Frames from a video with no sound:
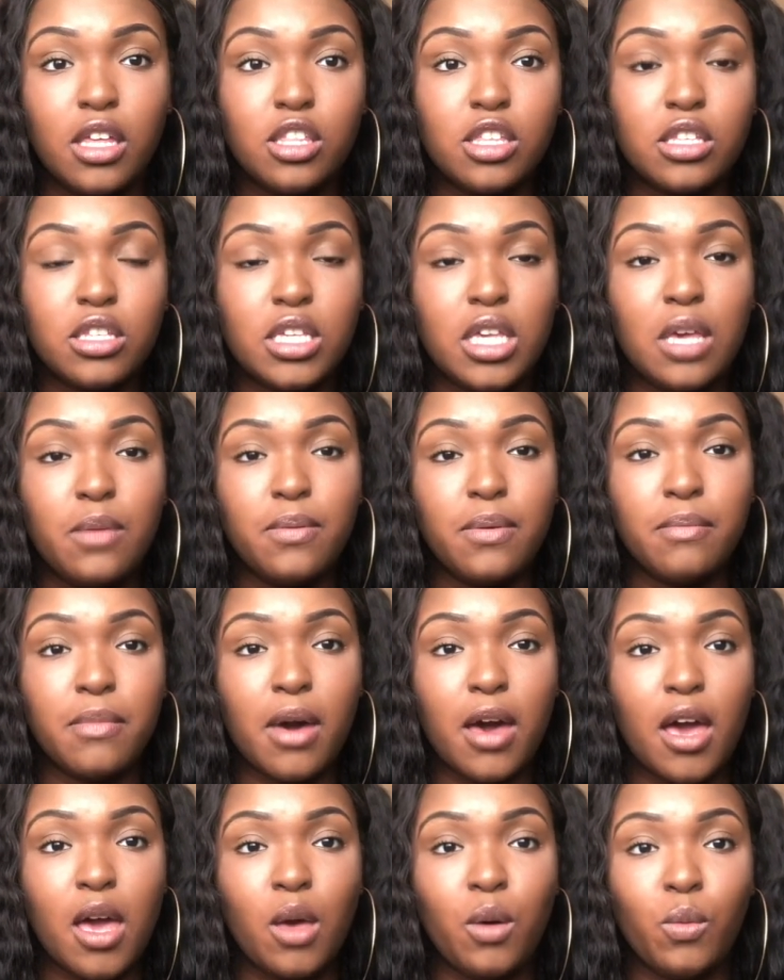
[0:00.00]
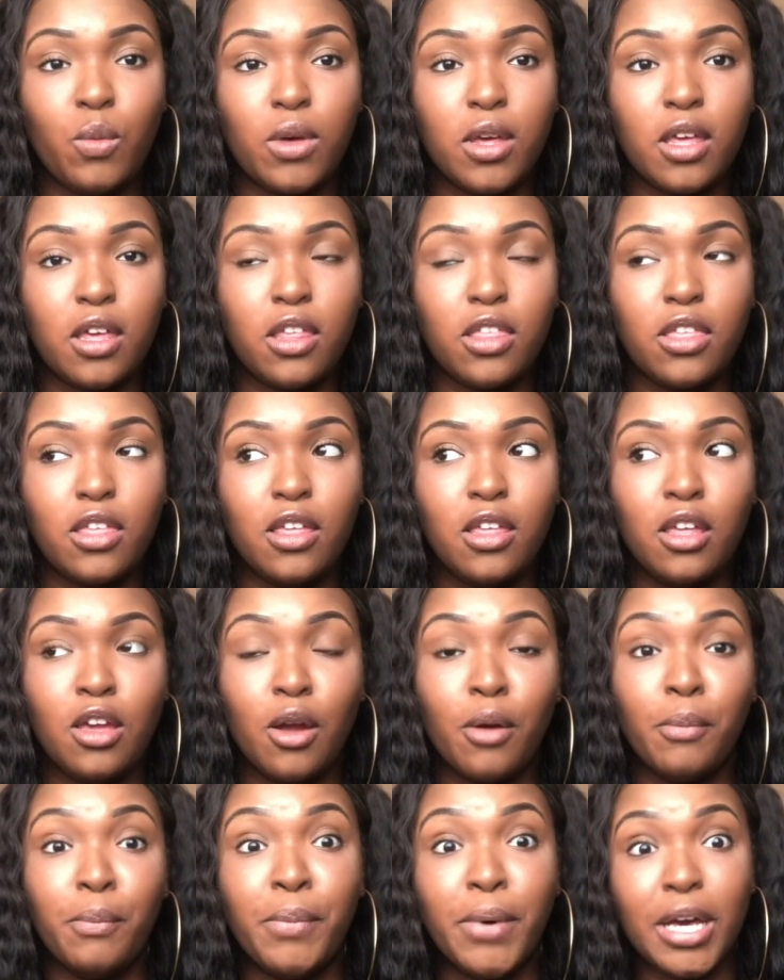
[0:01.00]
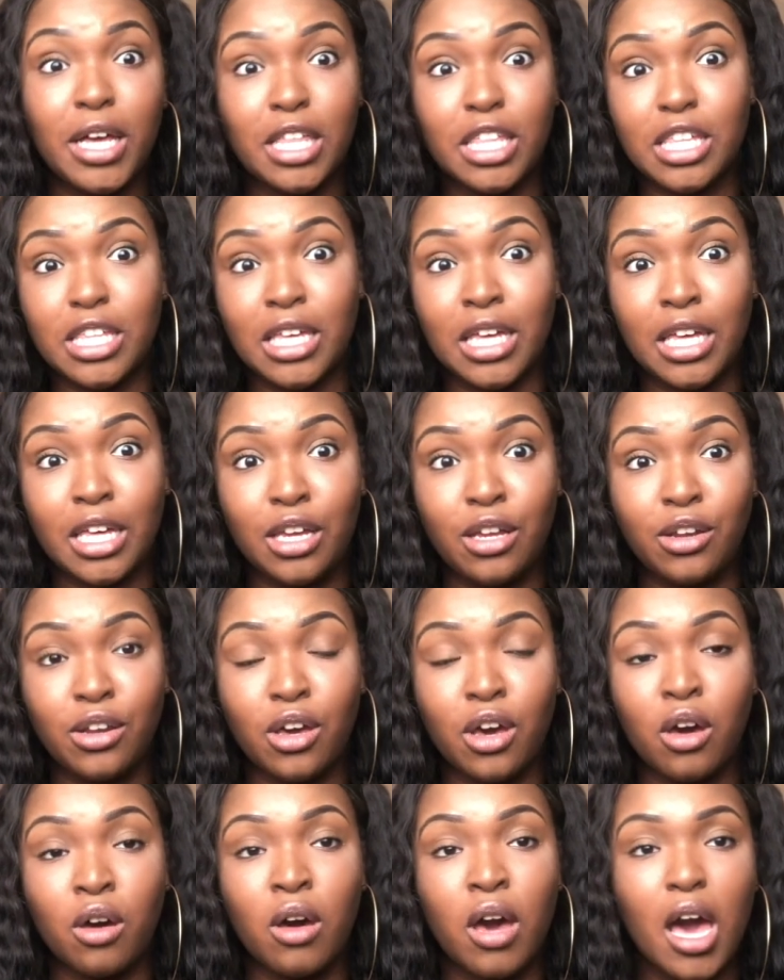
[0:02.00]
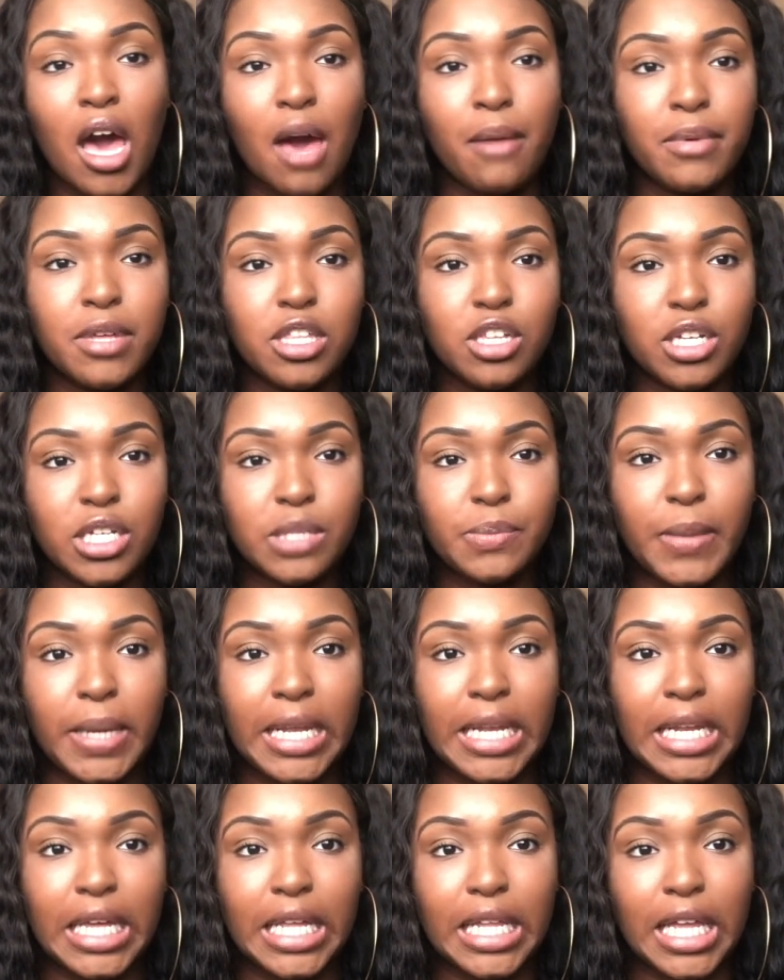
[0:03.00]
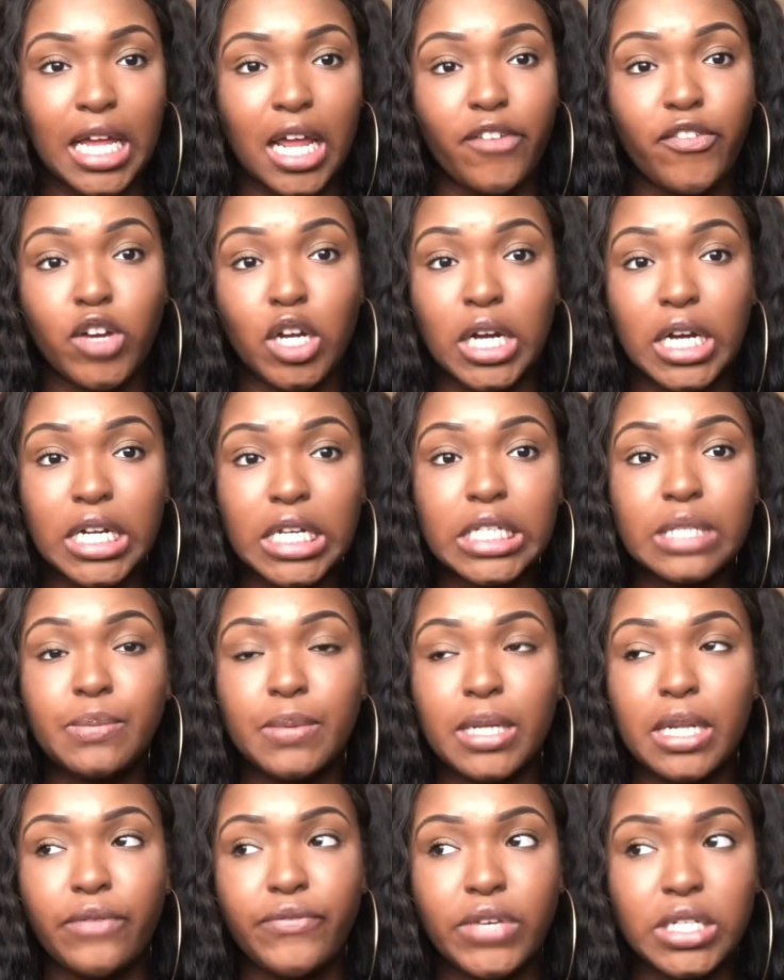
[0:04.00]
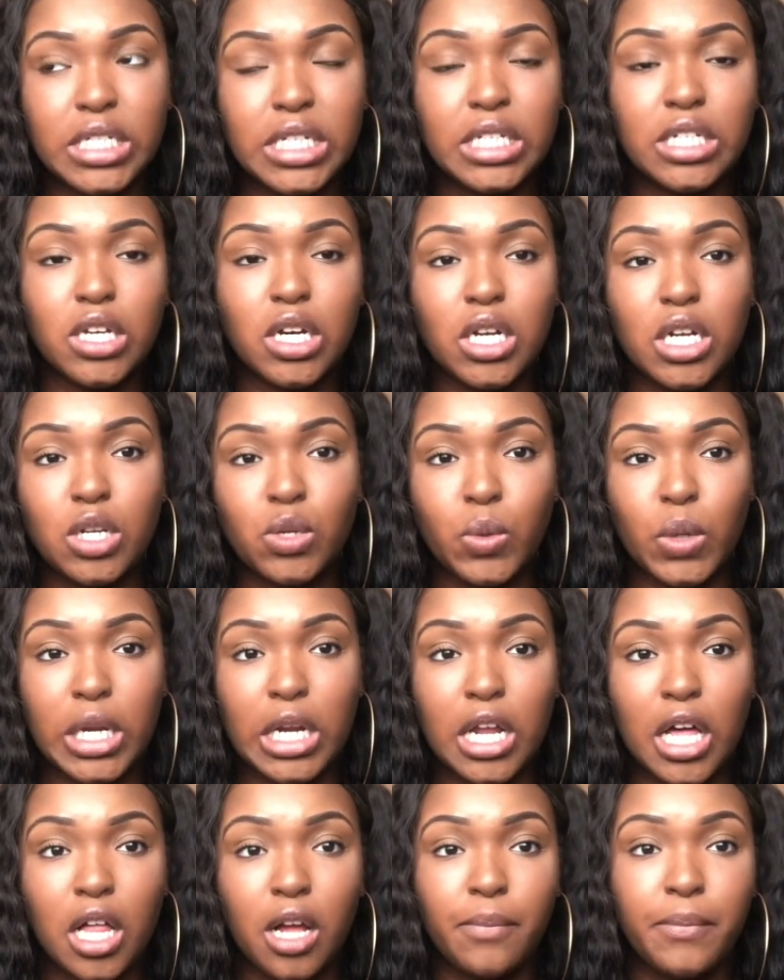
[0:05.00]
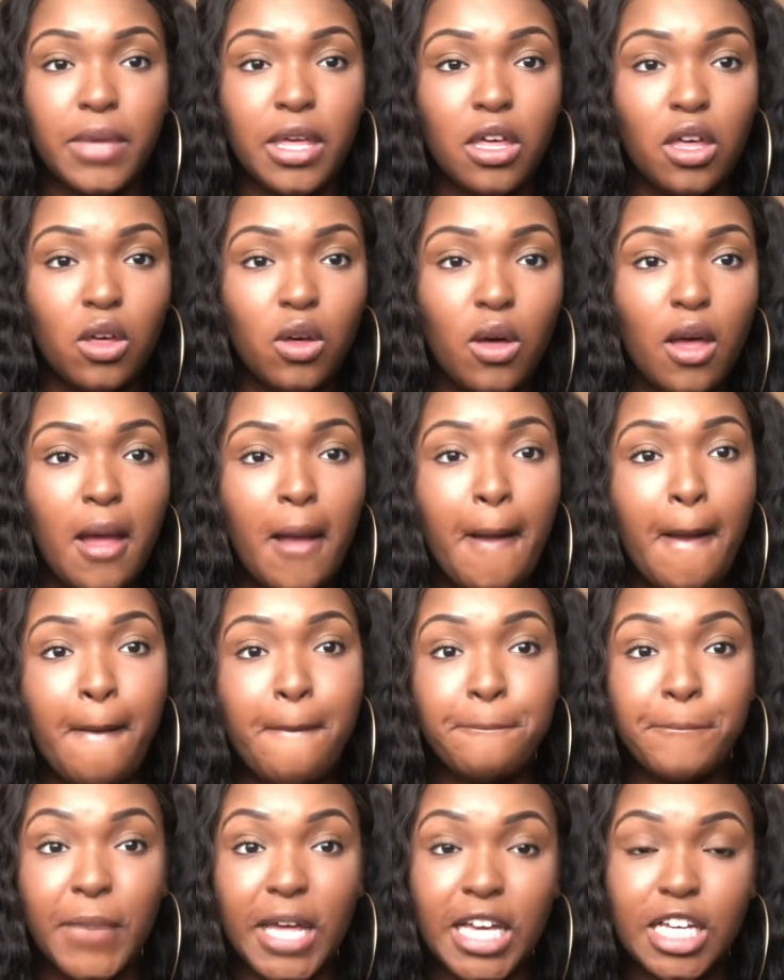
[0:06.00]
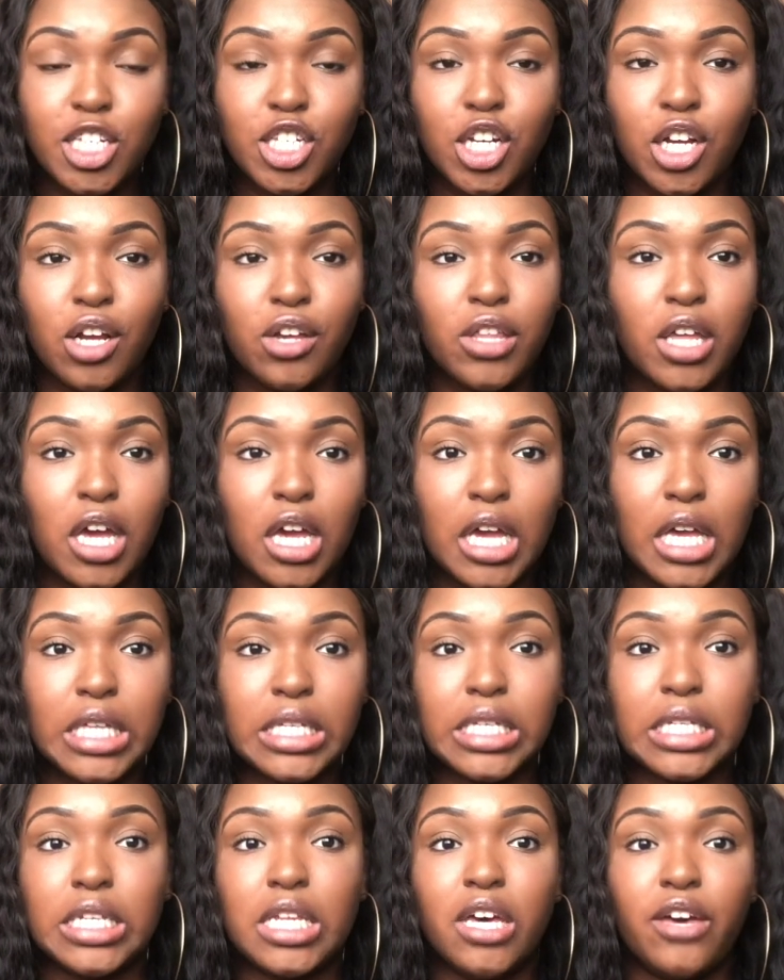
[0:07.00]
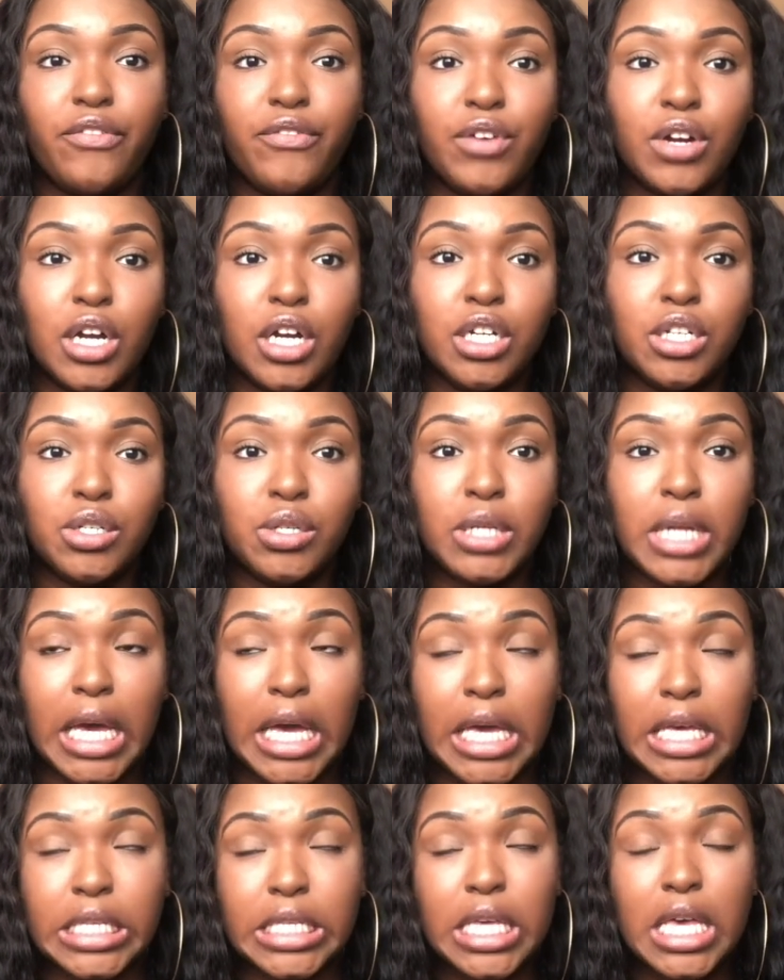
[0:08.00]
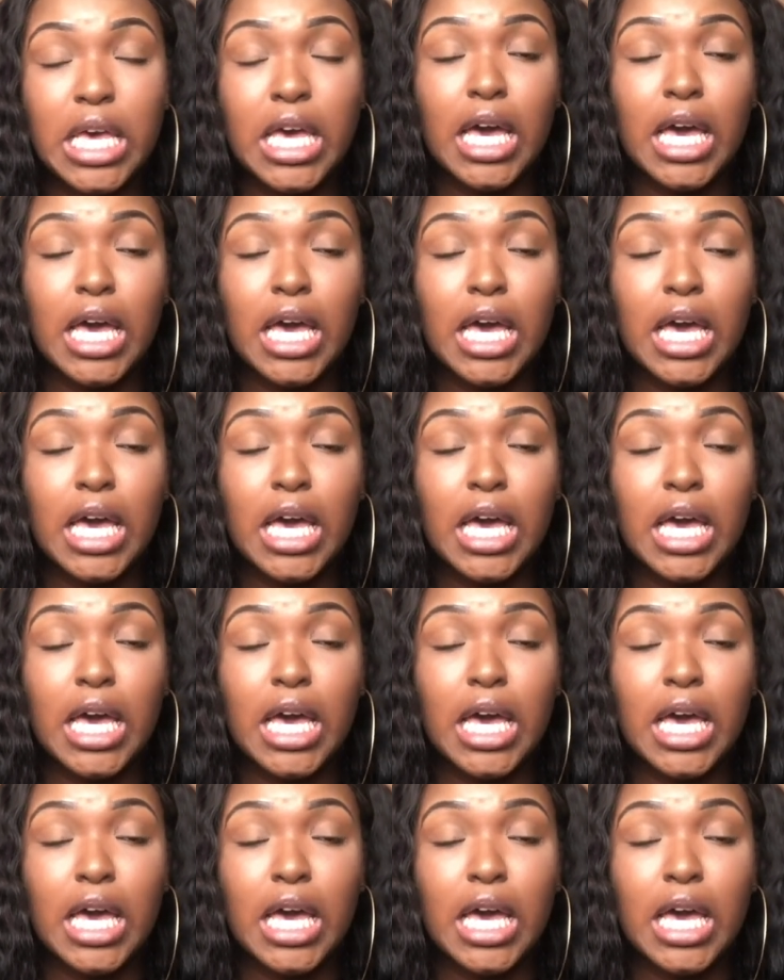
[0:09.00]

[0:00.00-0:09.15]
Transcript: just keep in mind with your budget, you know, how much you're spending. Like if you're gonna spend a $15, $20 meal, make sure that it's enough for 2 days.